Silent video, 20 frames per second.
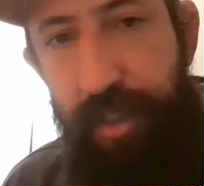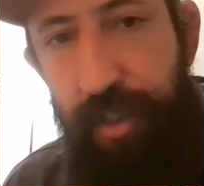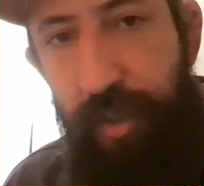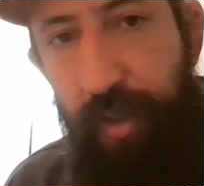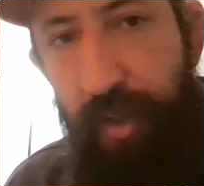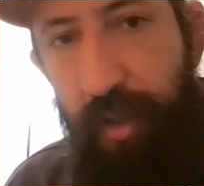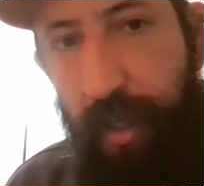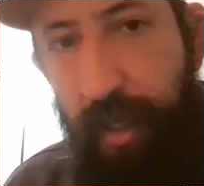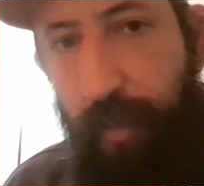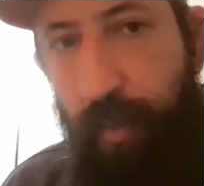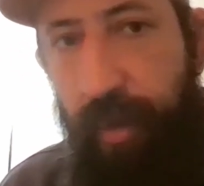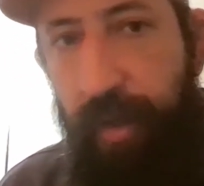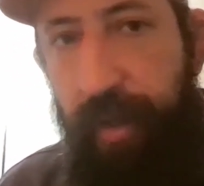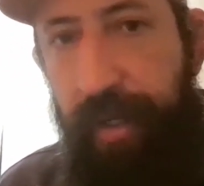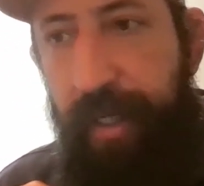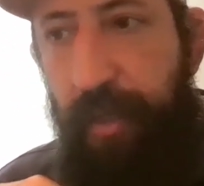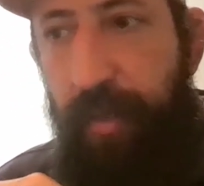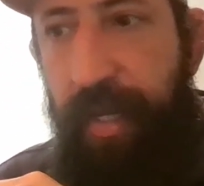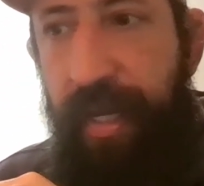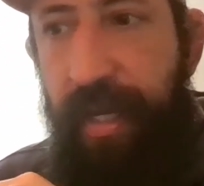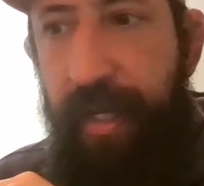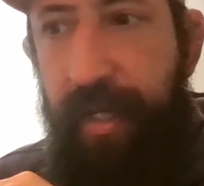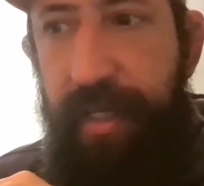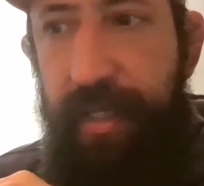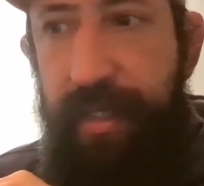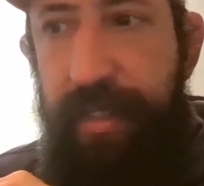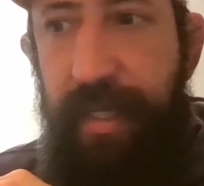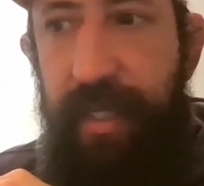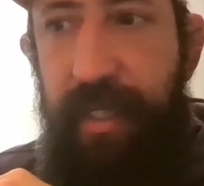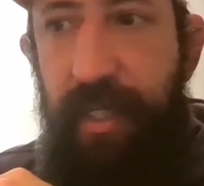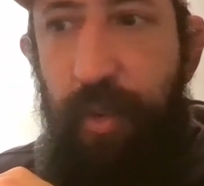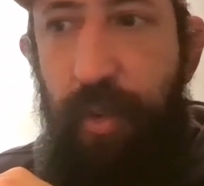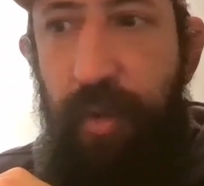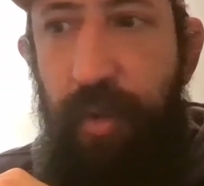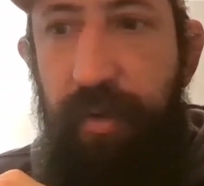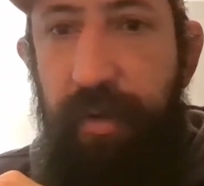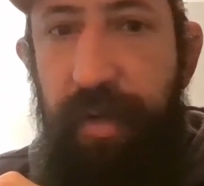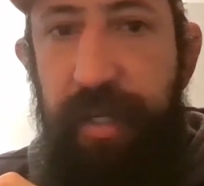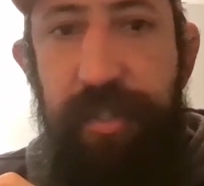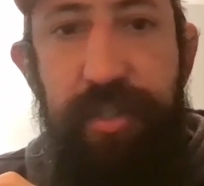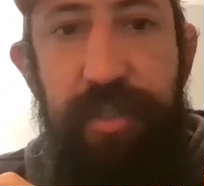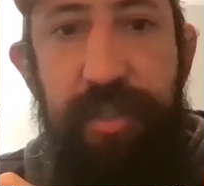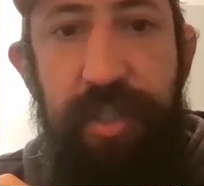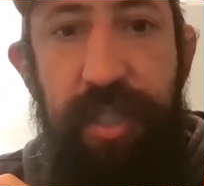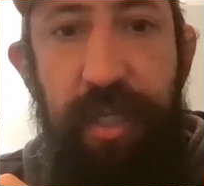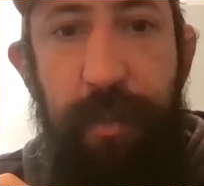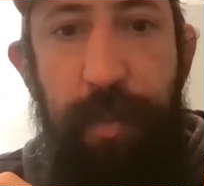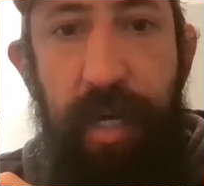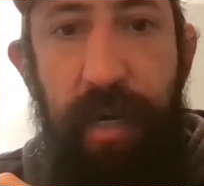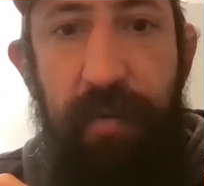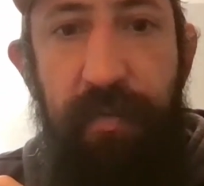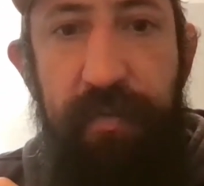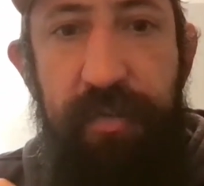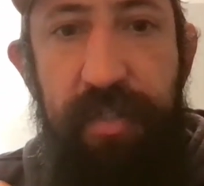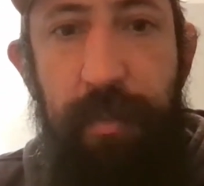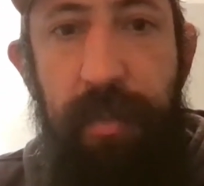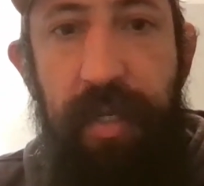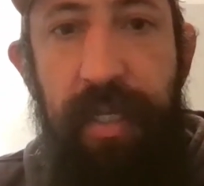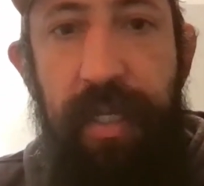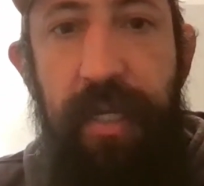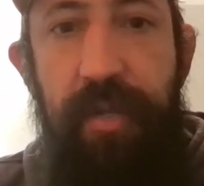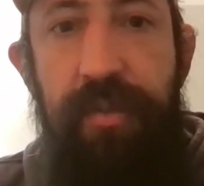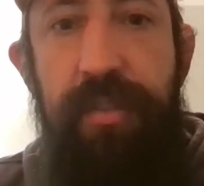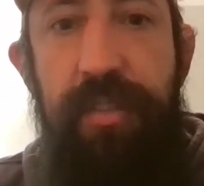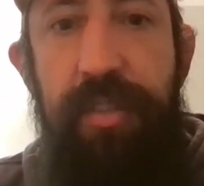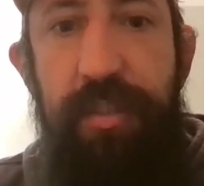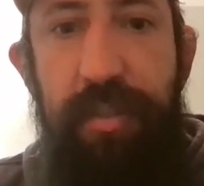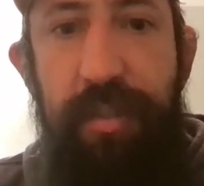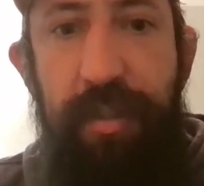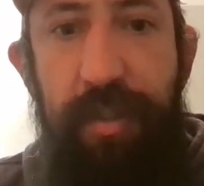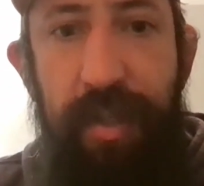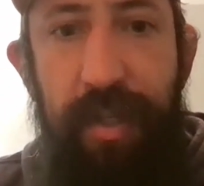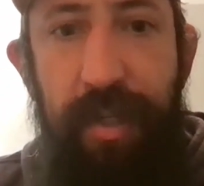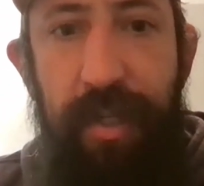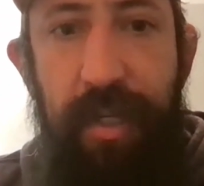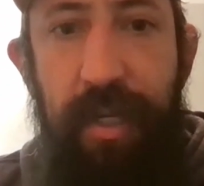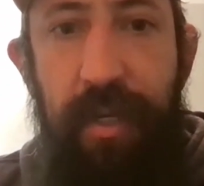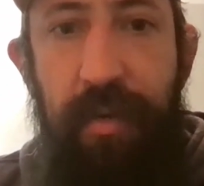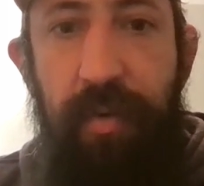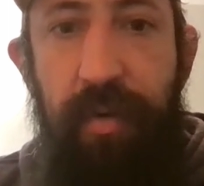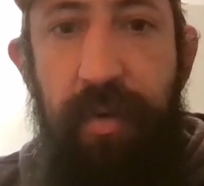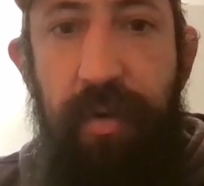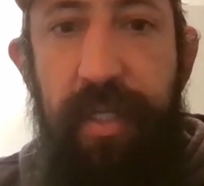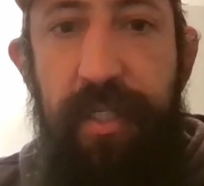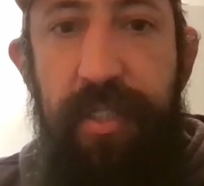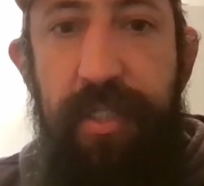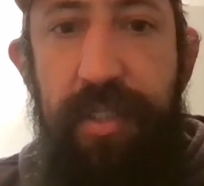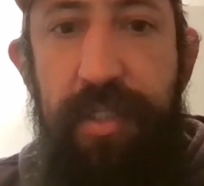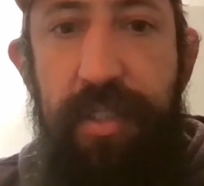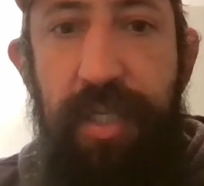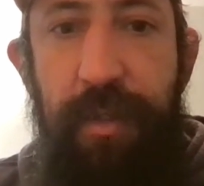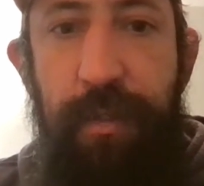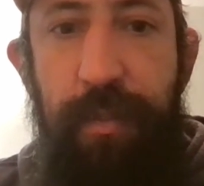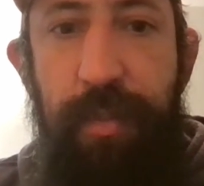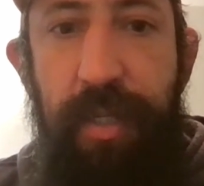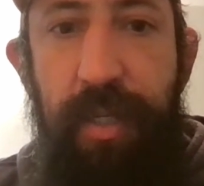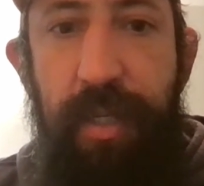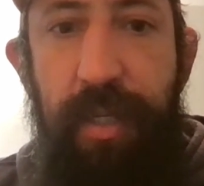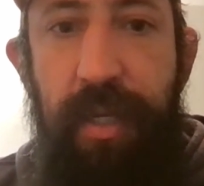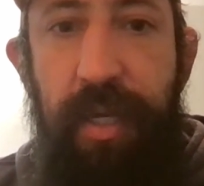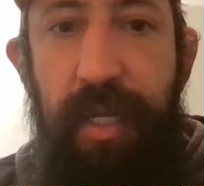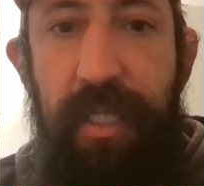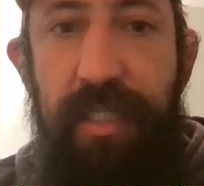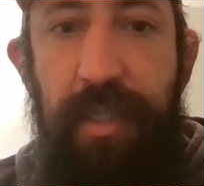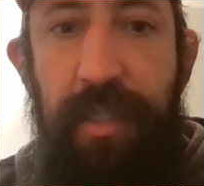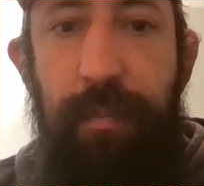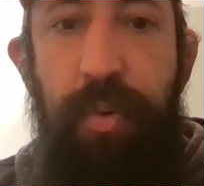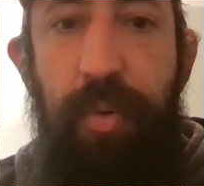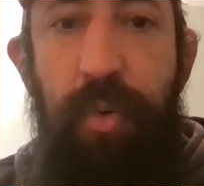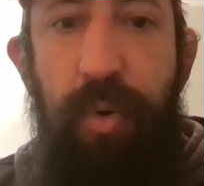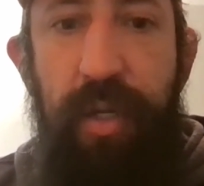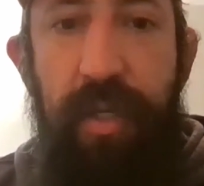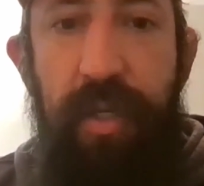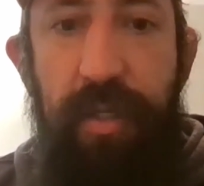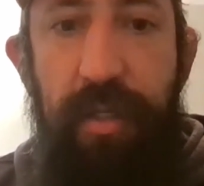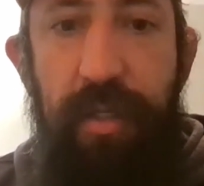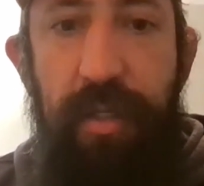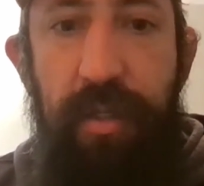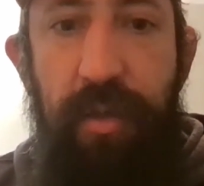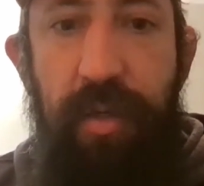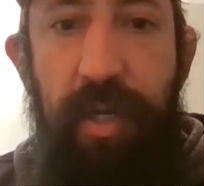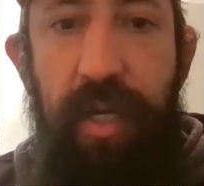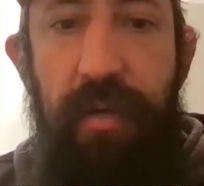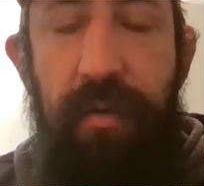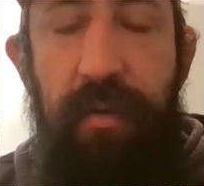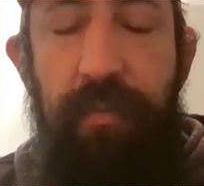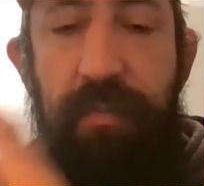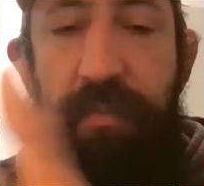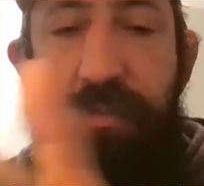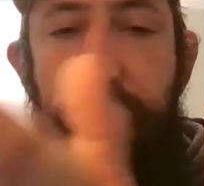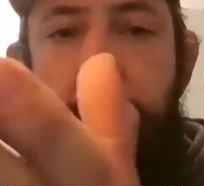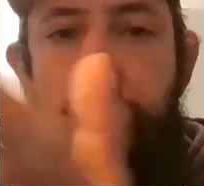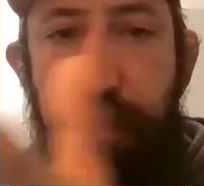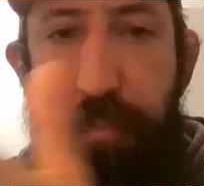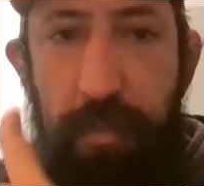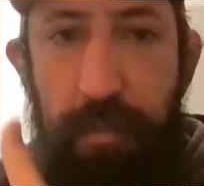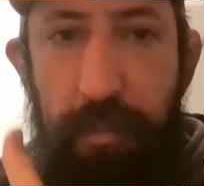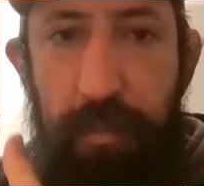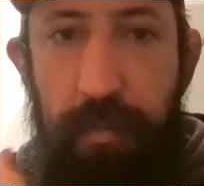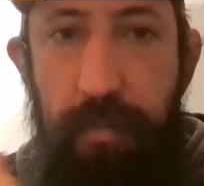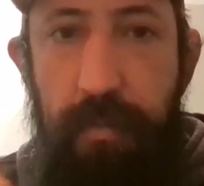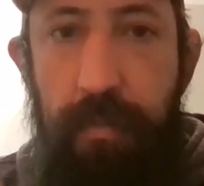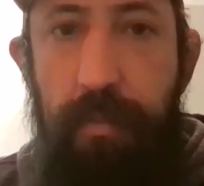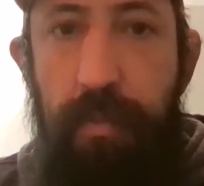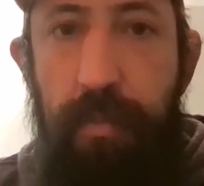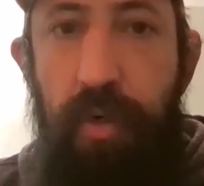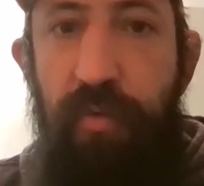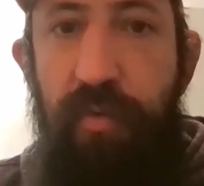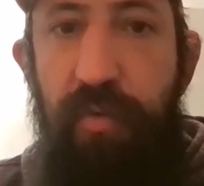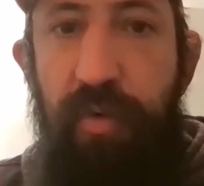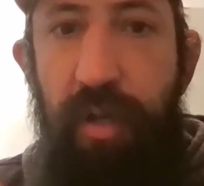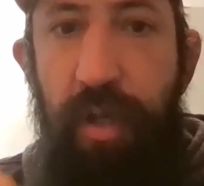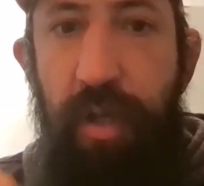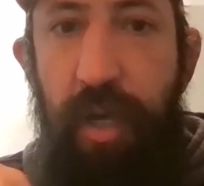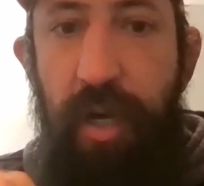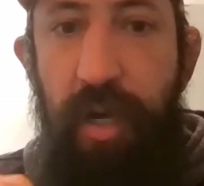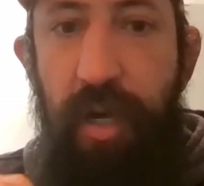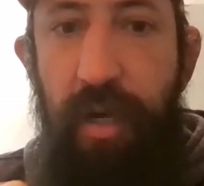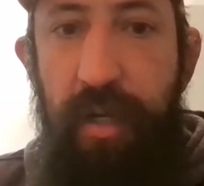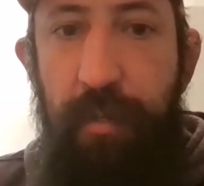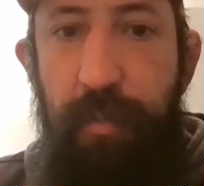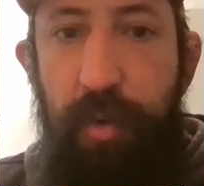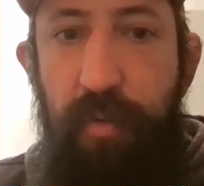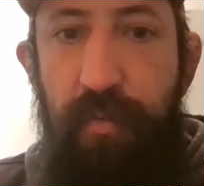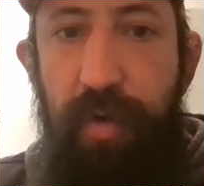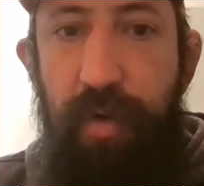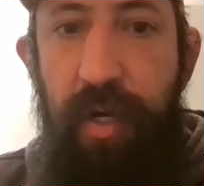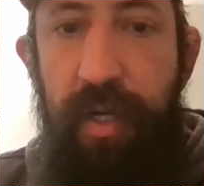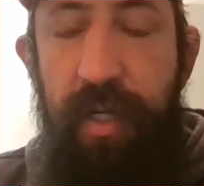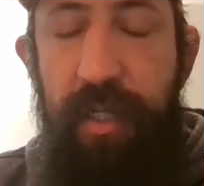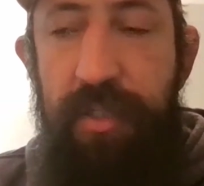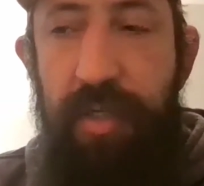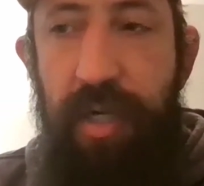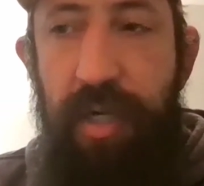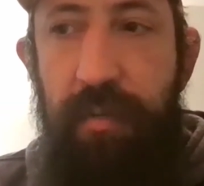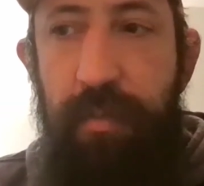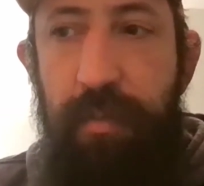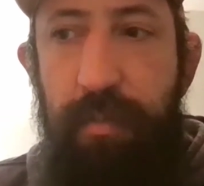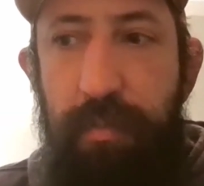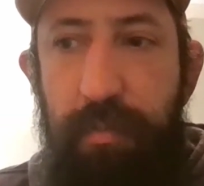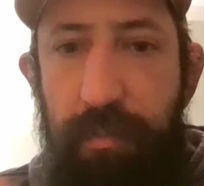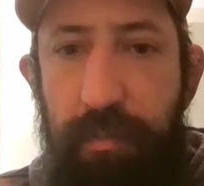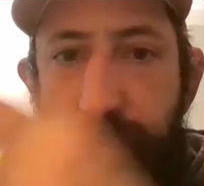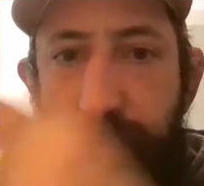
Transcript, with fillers: it too. You know, like we're like you can't continue a relationship off of somebody else's relationship. Yeah. At some point, you got to move along and move on and try to,